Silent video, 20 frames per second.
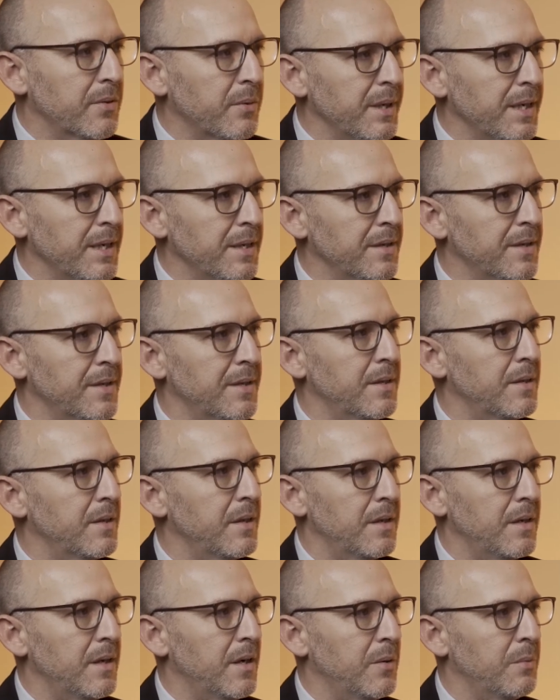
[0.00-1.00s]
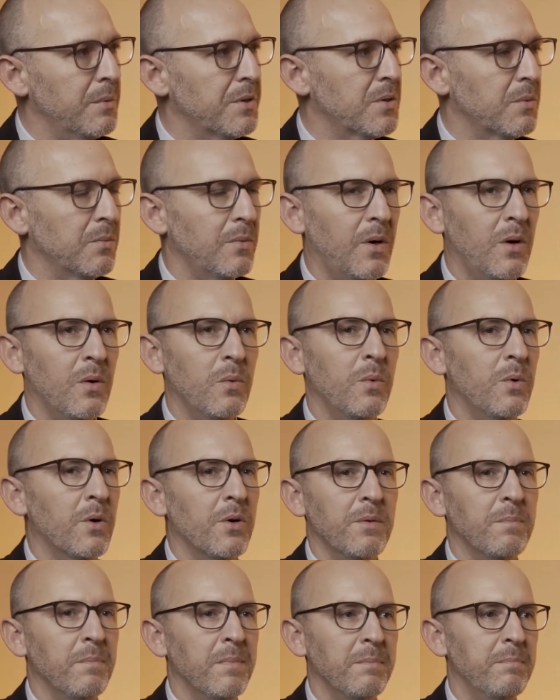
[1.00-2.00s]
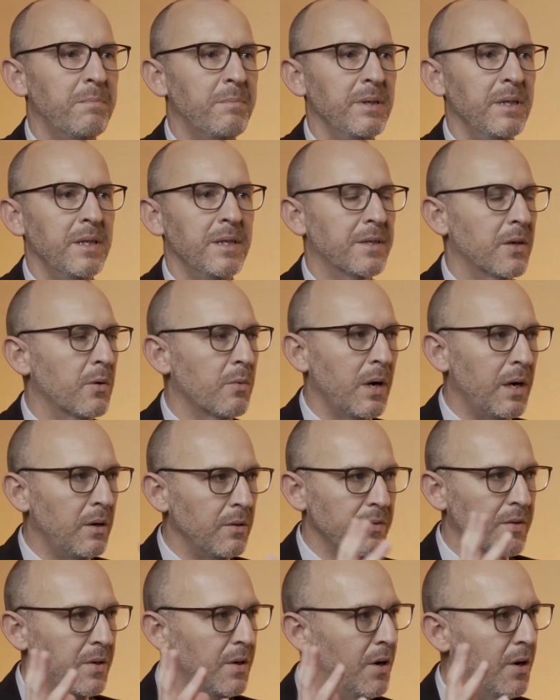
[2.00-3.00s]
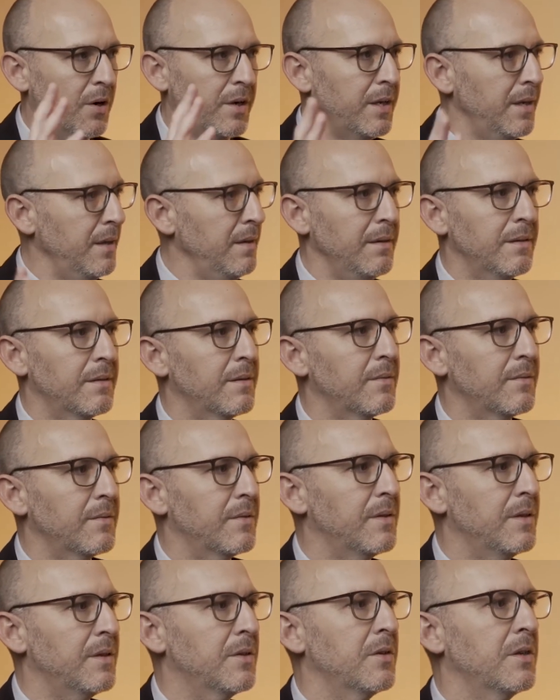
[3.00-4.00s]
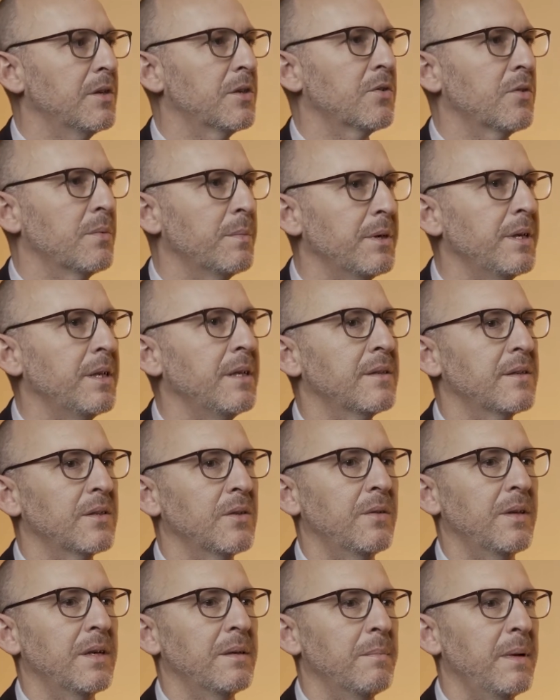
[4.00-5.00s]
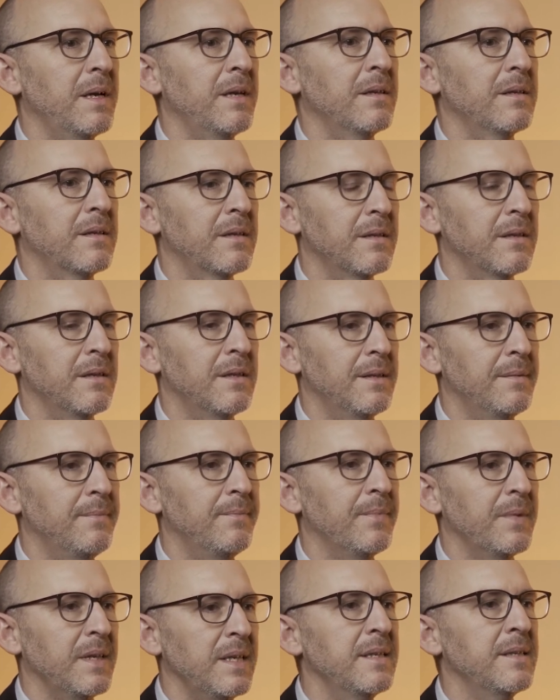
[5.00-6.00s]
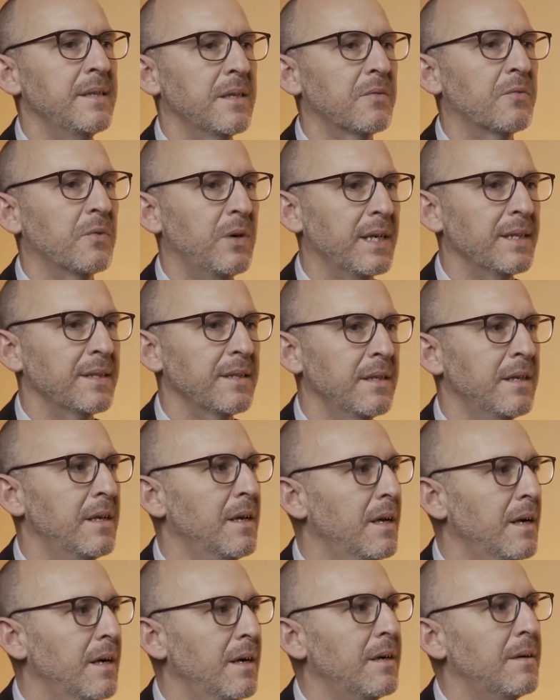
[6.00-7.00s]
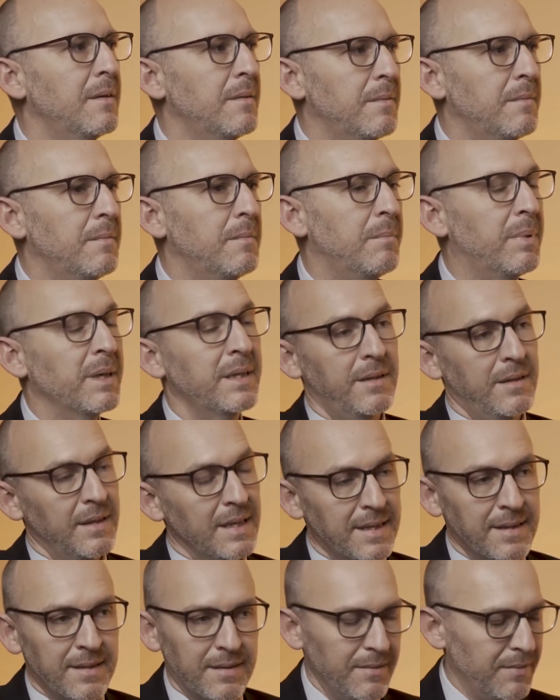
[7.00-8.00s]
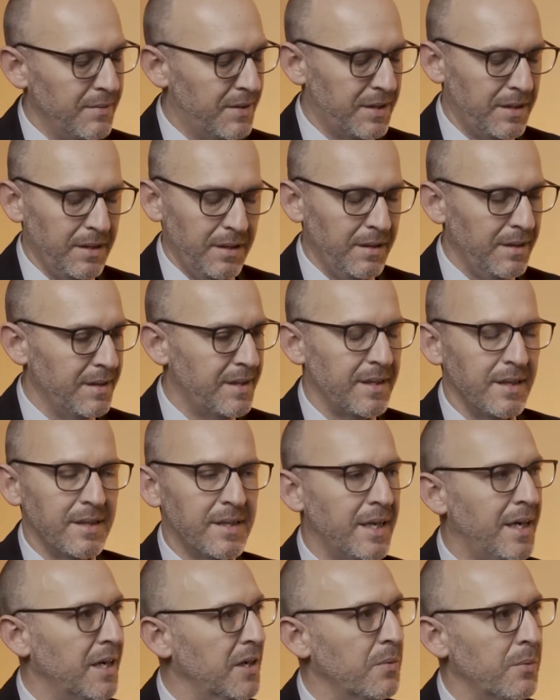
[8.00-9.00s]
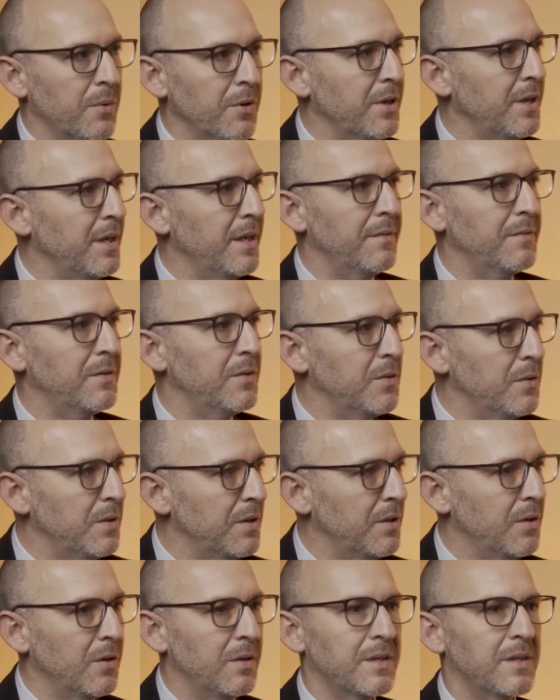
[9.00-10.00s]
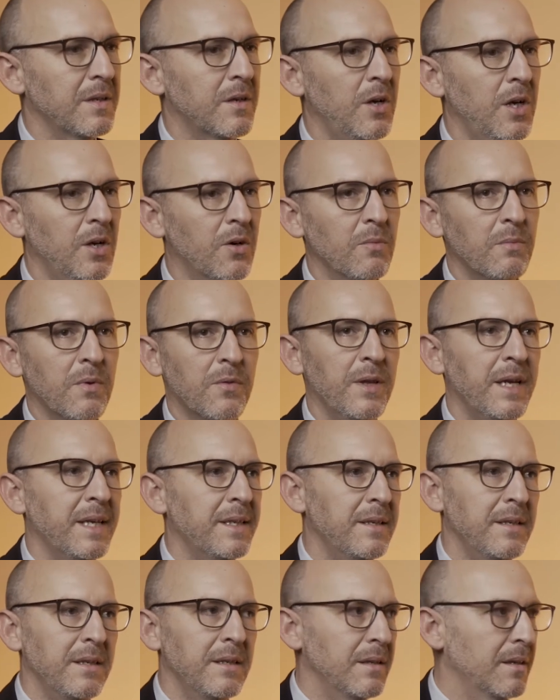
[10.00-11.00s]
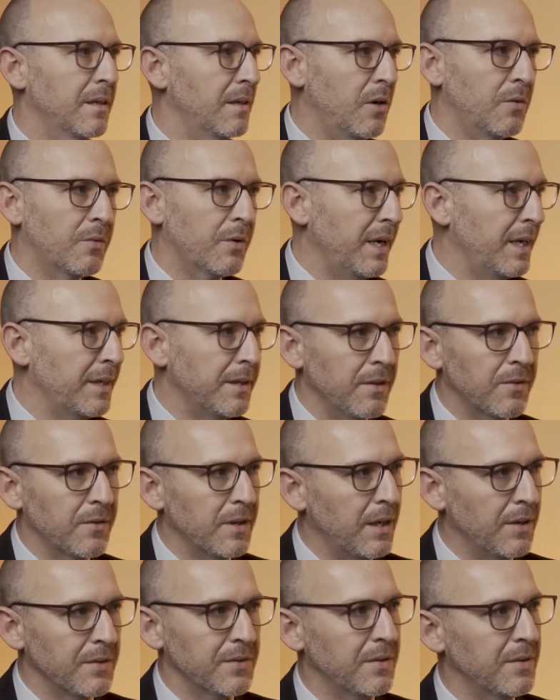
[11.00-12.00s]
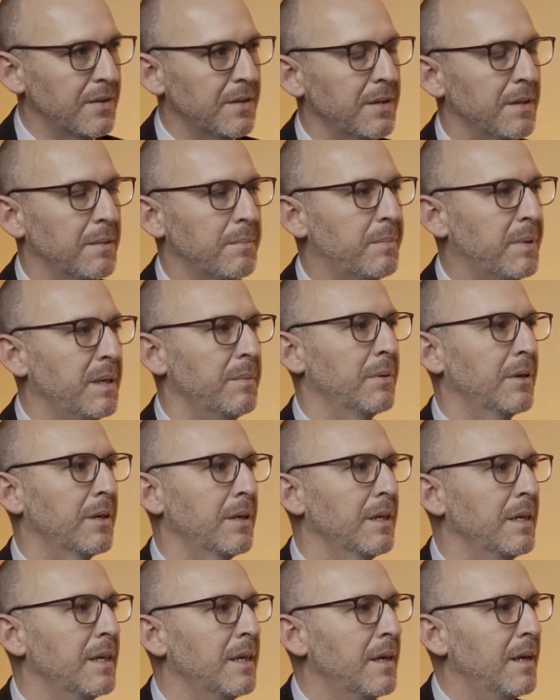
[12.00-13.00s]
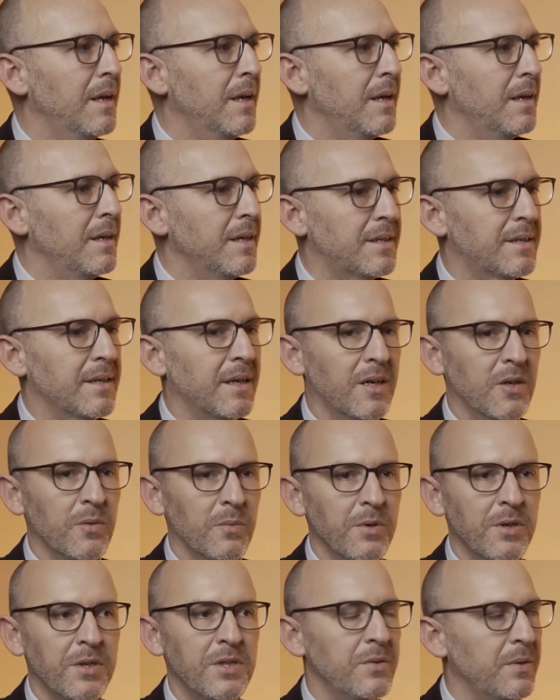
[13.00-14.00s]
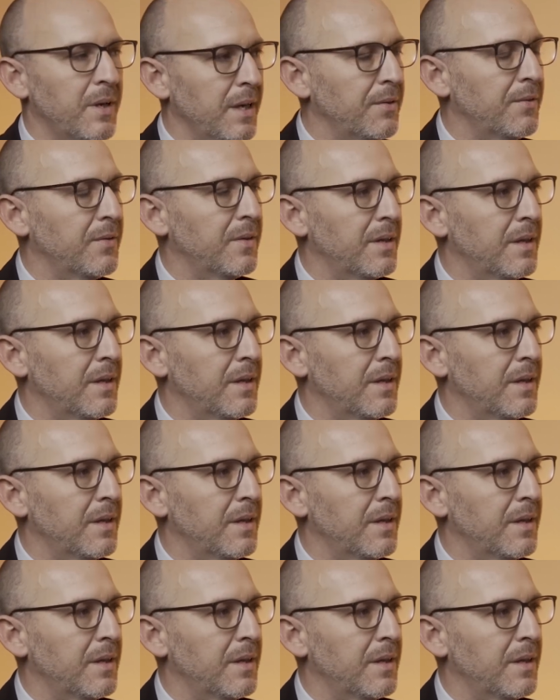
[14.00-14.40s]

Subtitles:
arenas, which all were built around hockey in Germany, so that made it easier for us. But it's hard work. You have to, you know, it's Cologne with over 18,000 people. It's hard work to get